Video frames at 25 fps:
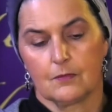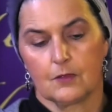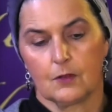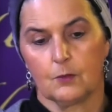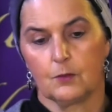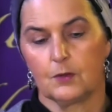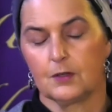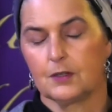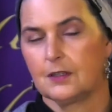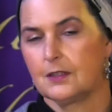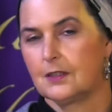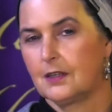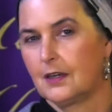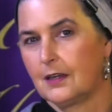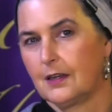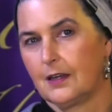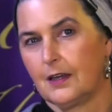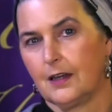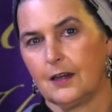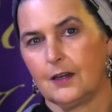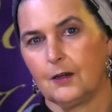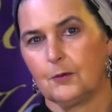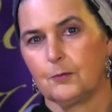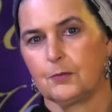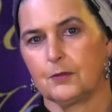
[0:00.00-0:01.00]
When did that
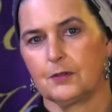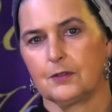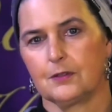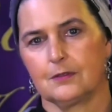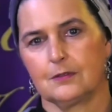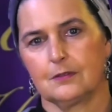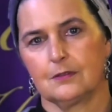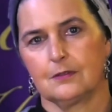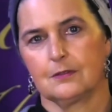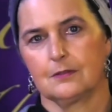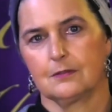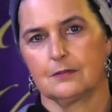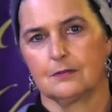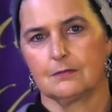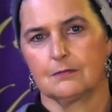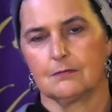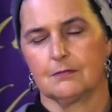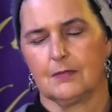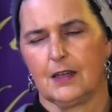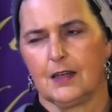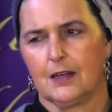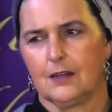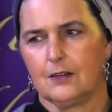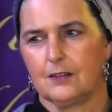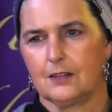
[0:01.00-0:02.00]
happen?
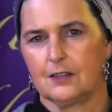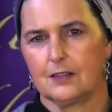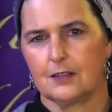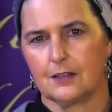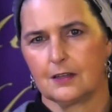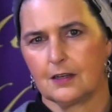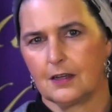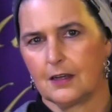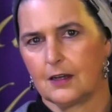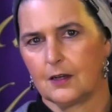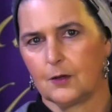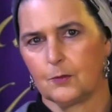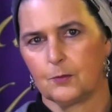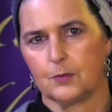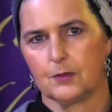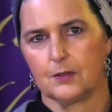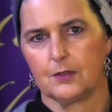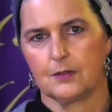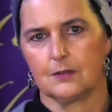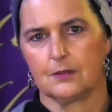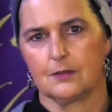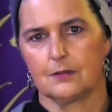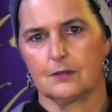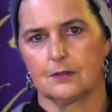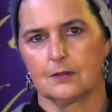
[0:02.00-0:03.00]
How did it happen?
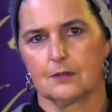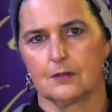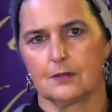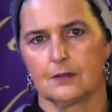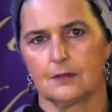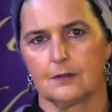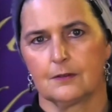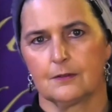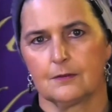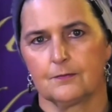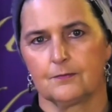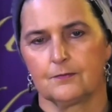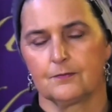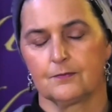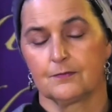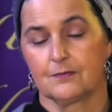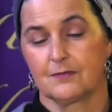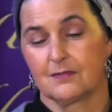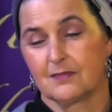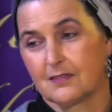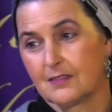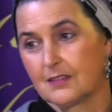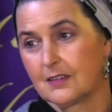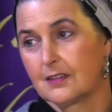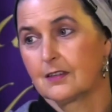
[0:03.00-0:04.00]

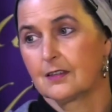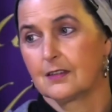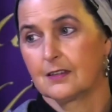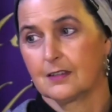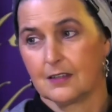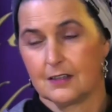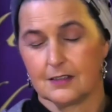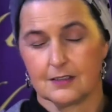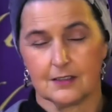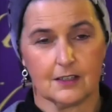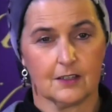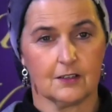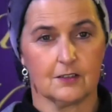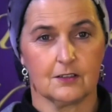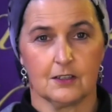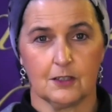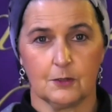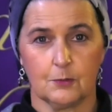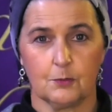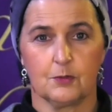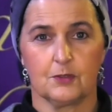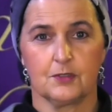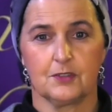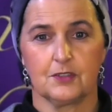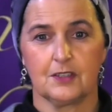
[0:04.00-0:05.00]
That's how
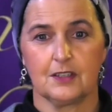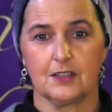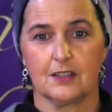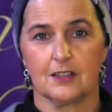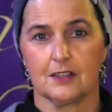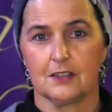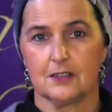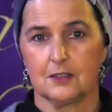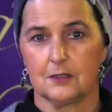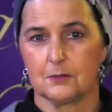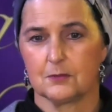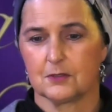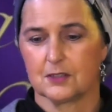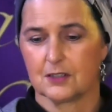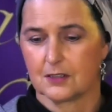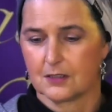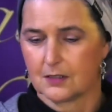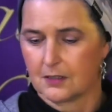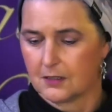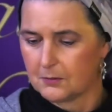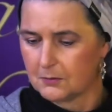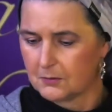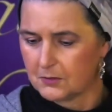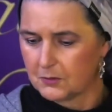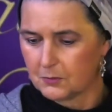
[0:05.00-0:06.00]
leprosy comes. It
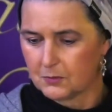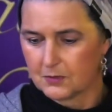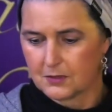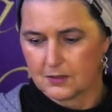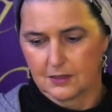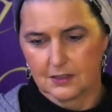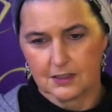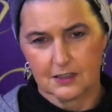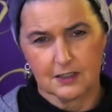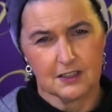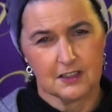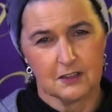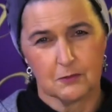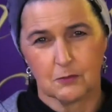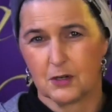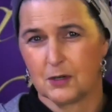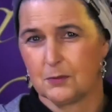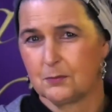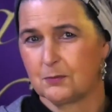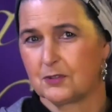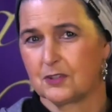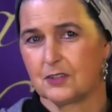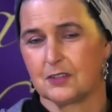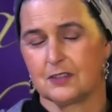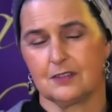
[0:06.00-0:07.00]
comes with little
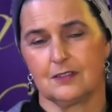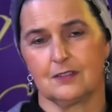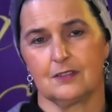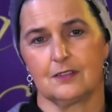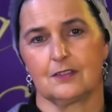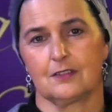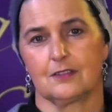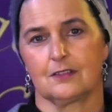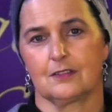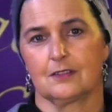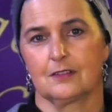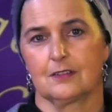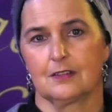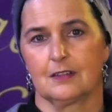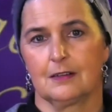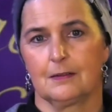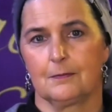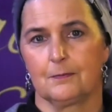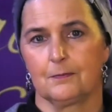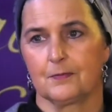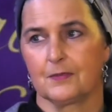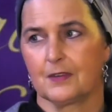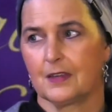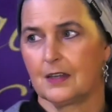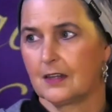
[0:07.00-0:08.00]
eruptions.
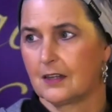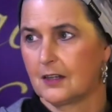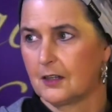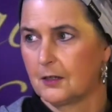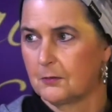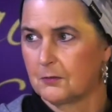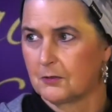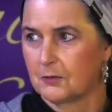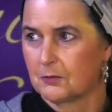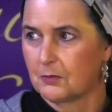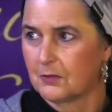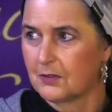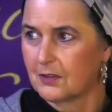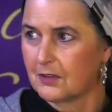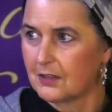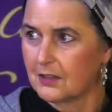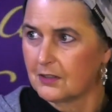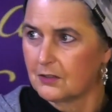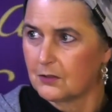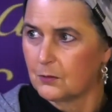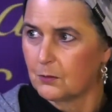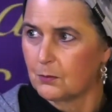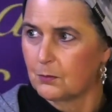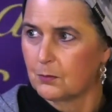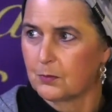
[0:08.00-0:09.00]
It comes with
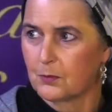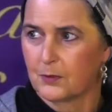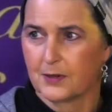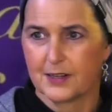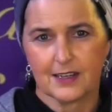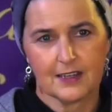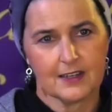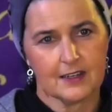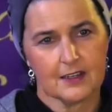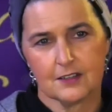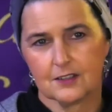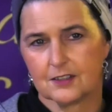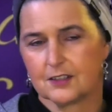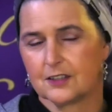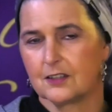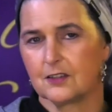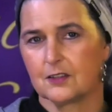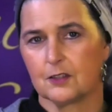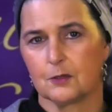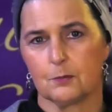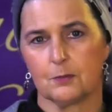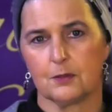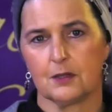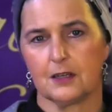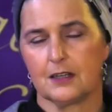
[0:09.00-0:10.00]
little breakouts in
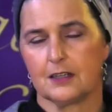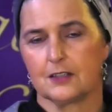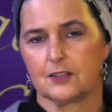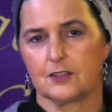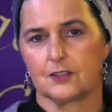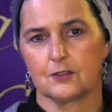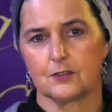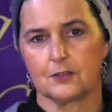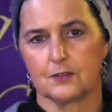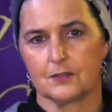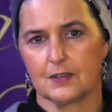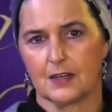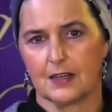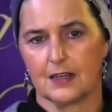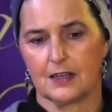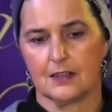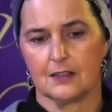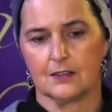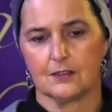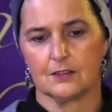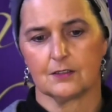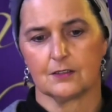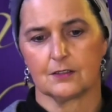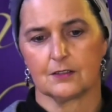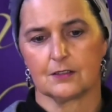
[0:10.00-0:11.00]
the plaster of the
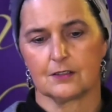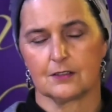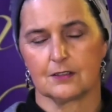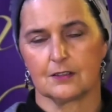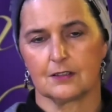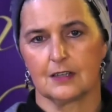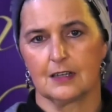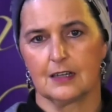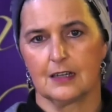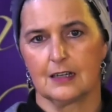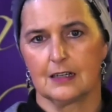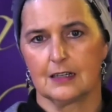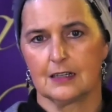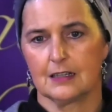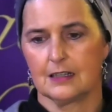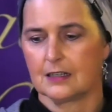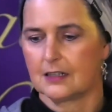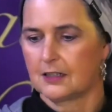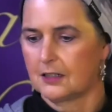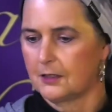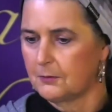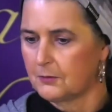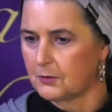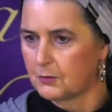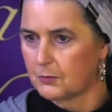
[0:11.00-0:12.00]
house. It
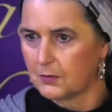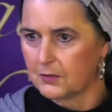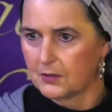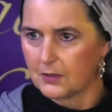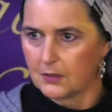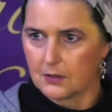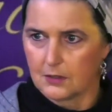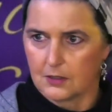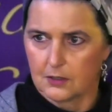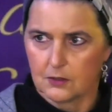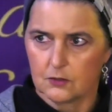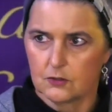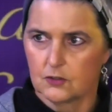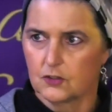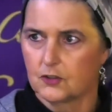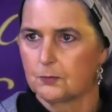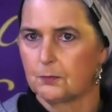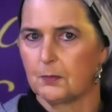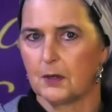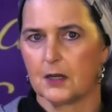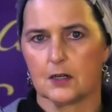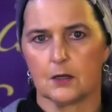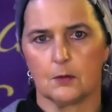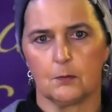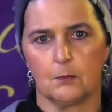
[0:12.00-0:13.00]
comes with a little
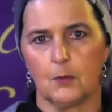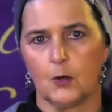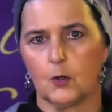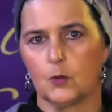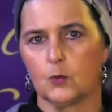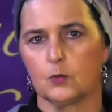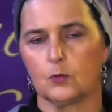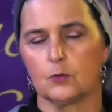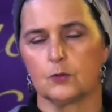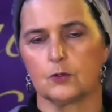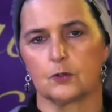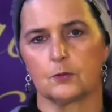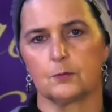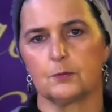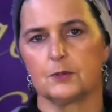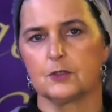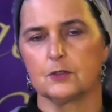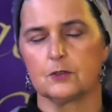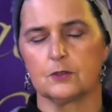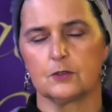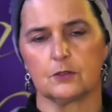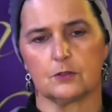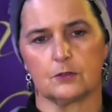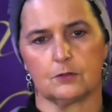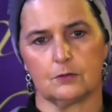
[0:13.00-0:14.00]
spot of mold or
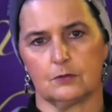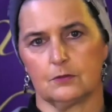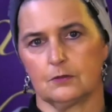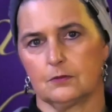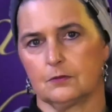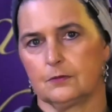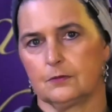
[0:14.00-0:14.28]
mildew.